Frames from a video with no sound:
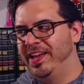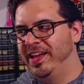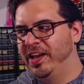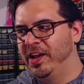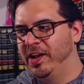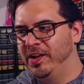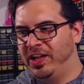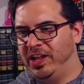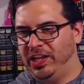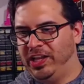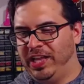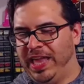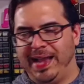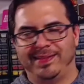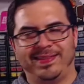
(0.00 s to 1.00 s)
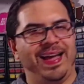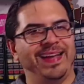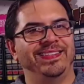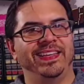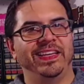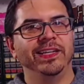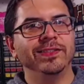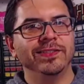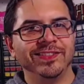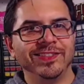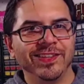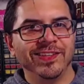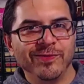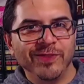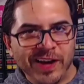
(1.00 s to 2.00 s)
collect ideas
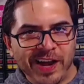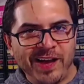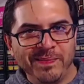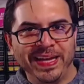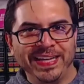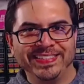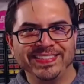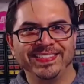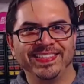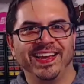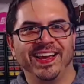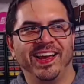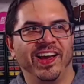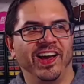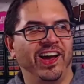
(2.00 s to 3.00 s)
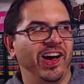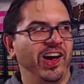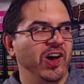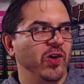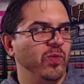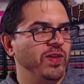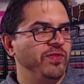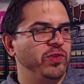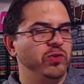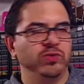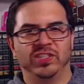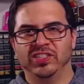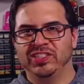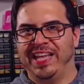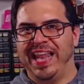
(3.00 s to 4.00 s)
for comics. We've used a
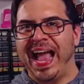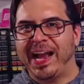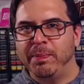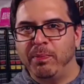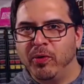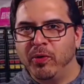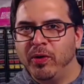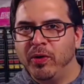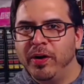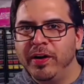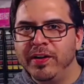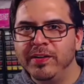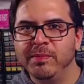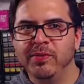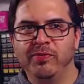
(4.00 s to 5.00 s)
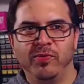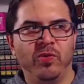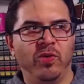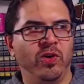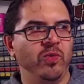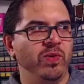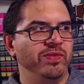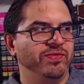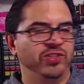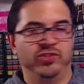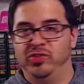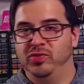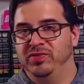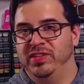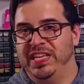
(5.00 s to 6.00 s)
Slack board before. We've just
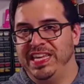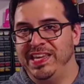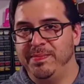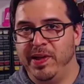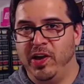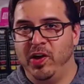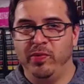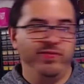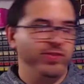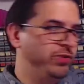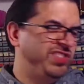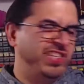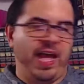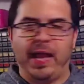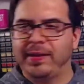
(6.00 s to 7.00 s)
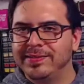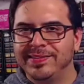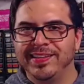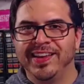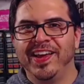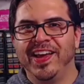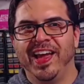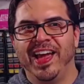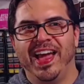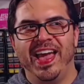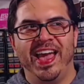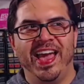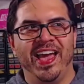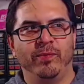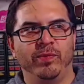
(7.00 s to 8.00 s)
used email. We've used text.
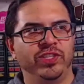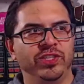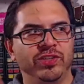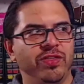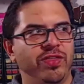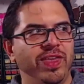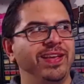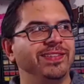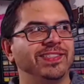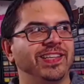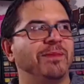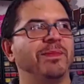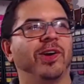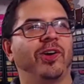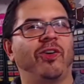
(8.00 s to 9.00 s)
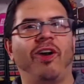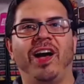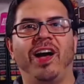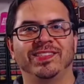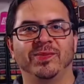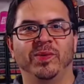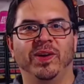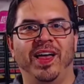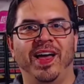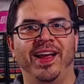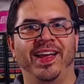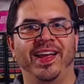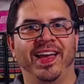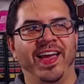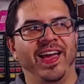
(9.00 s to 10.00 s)
And when just things come across and we're
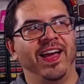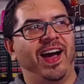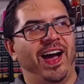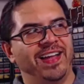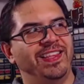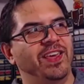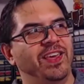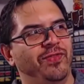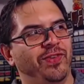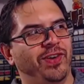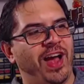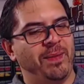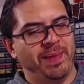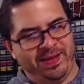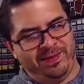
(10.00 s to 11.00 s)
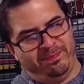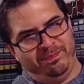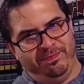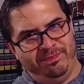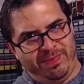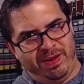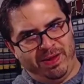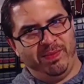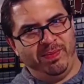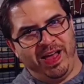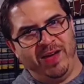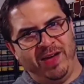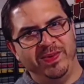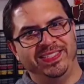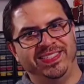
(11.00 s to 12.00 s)
like, idea for comic, blah, blah, blah,
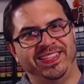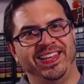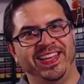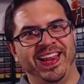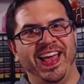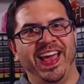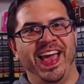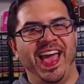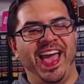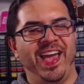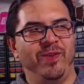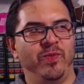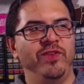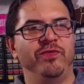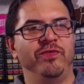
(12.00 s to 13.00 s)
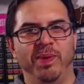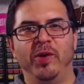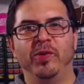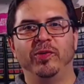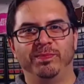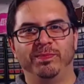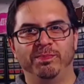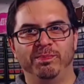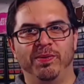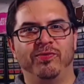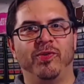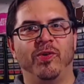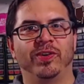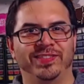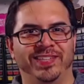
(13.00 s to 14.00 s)
we send it. And we've both
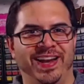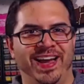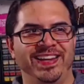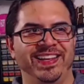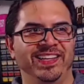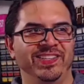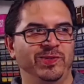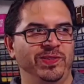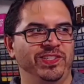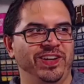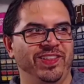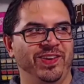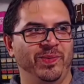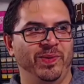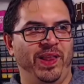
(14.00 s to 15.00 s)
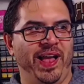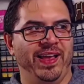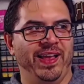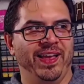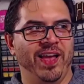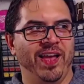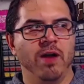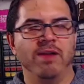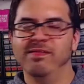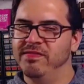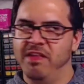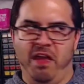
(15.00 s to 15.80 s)
before sent ideas to each other, and we're like, no,